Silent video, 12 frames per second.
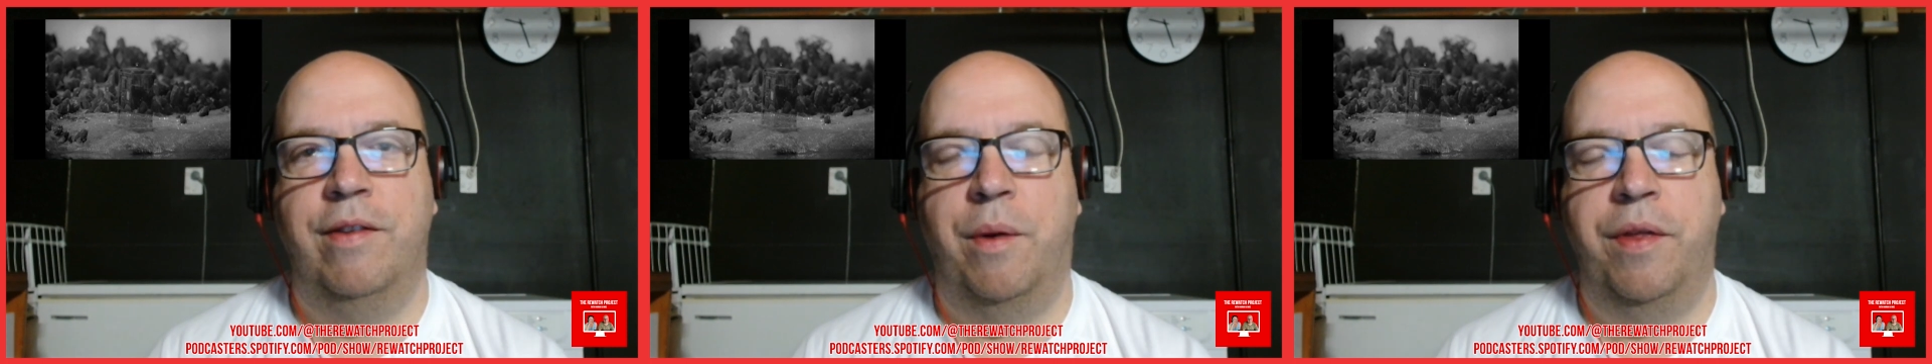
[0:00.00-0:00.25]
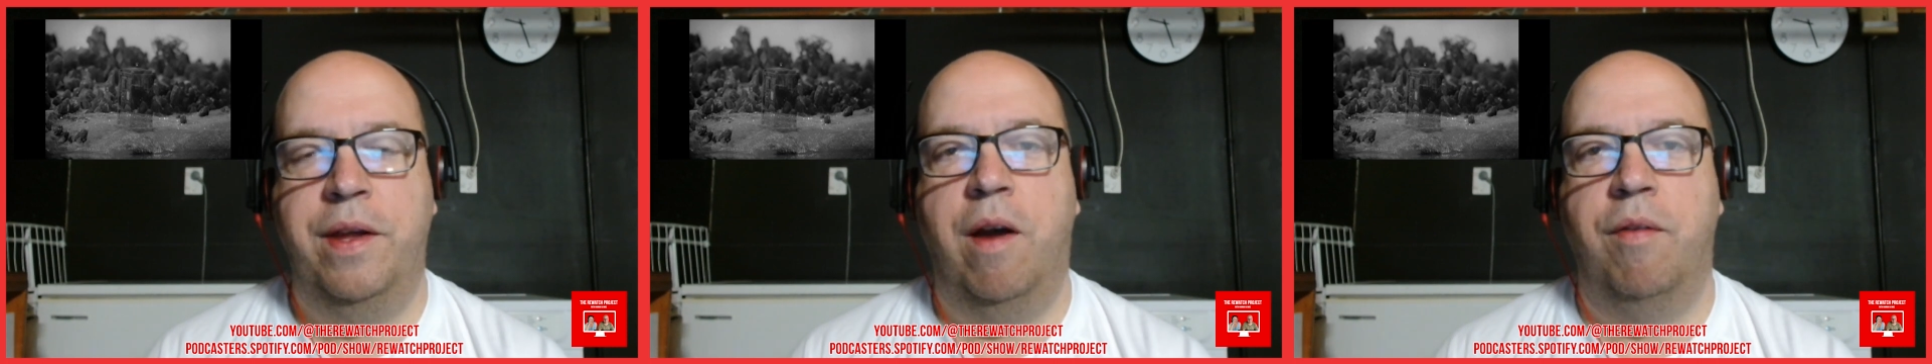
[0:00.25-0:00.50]
So
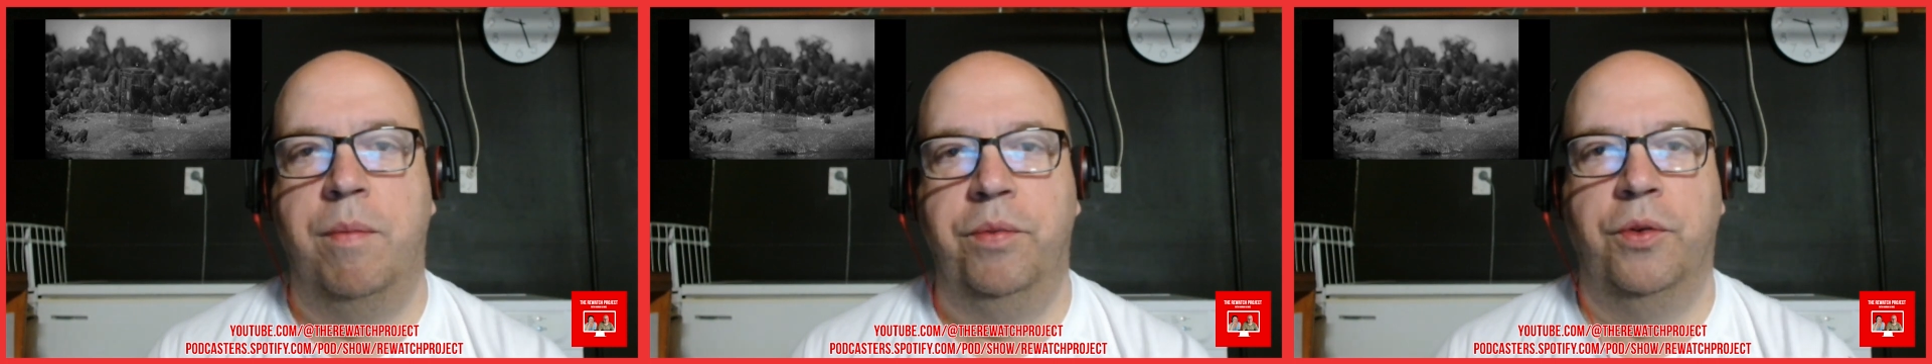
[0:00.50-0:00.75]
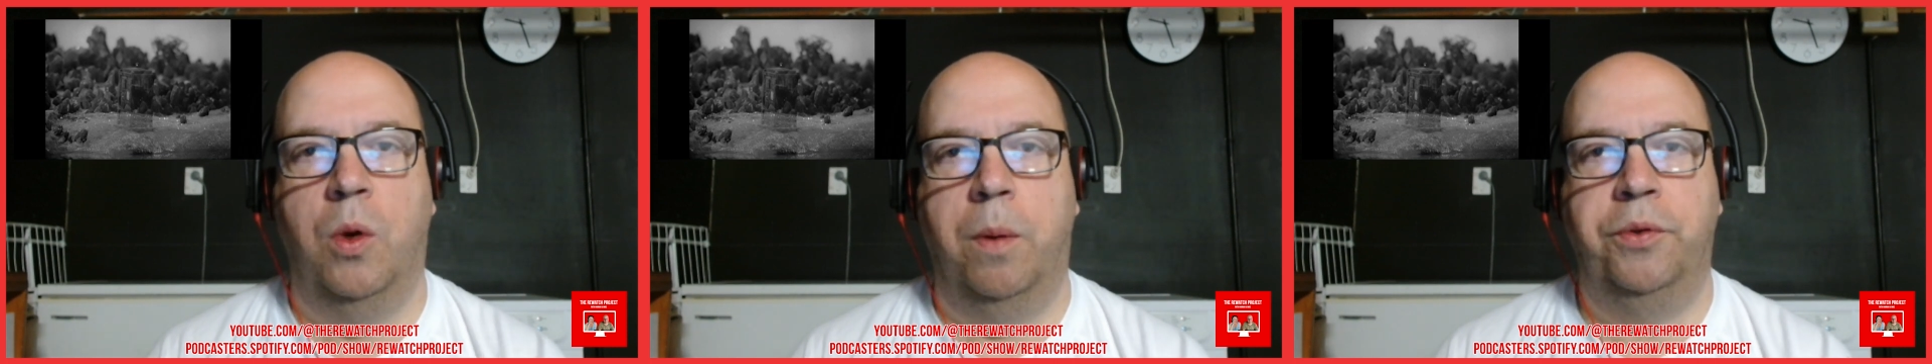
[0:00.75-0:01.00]
I think I've
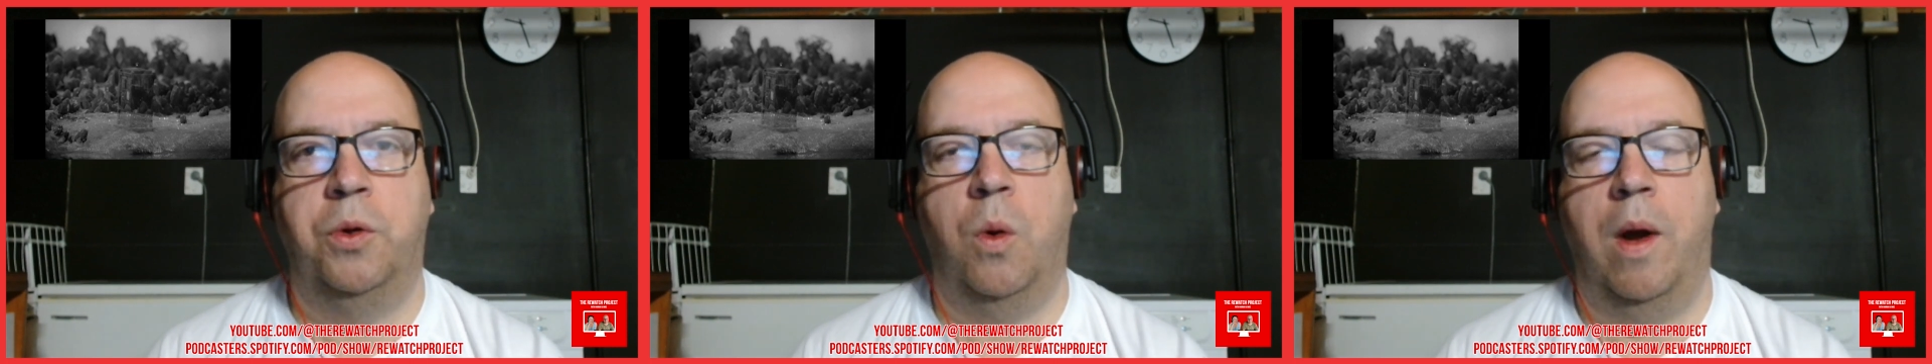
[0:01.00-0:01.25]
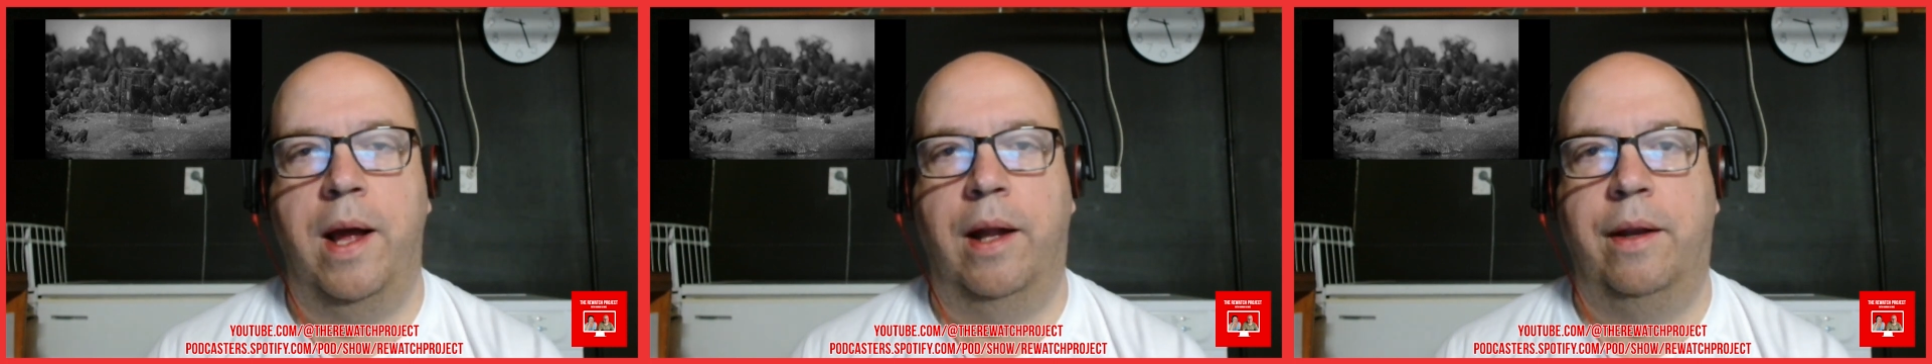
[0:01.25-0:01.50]
absorbed
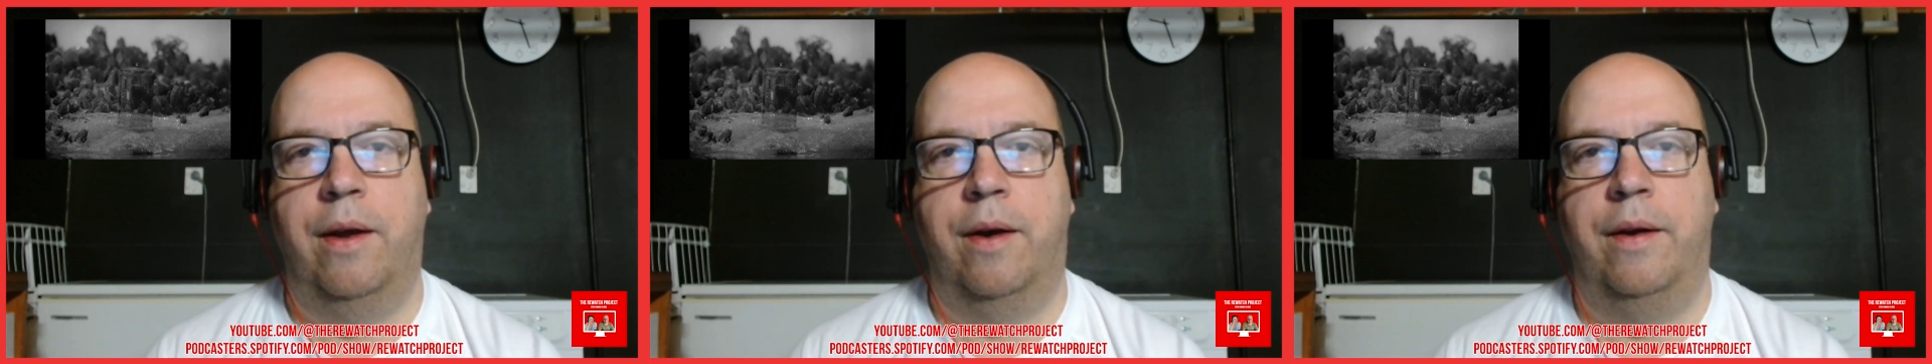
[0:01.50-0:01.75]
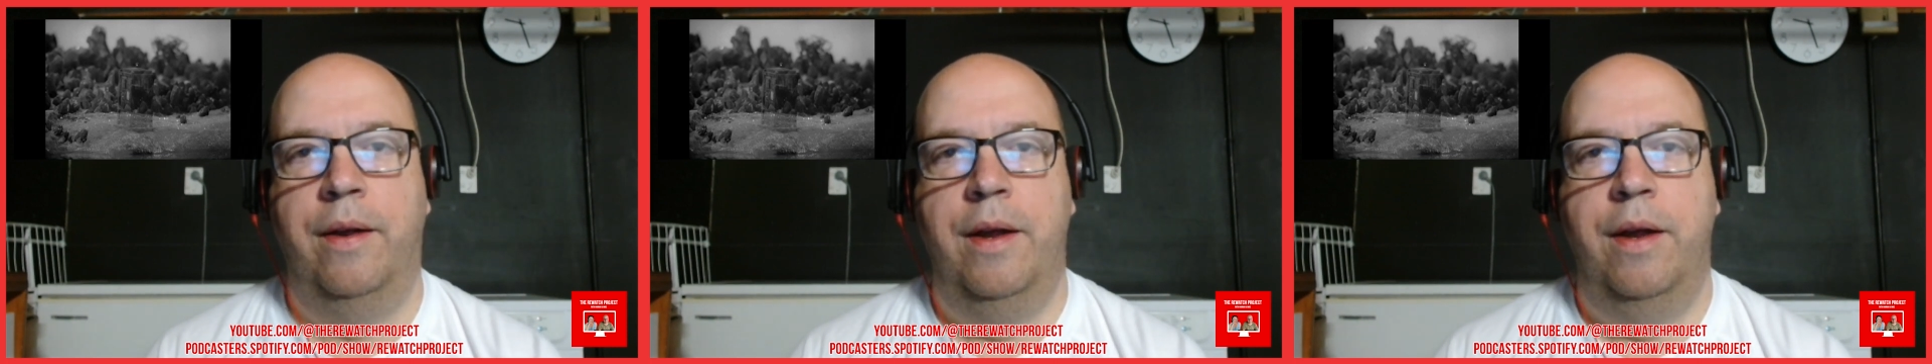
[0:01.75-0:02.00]
quite a lot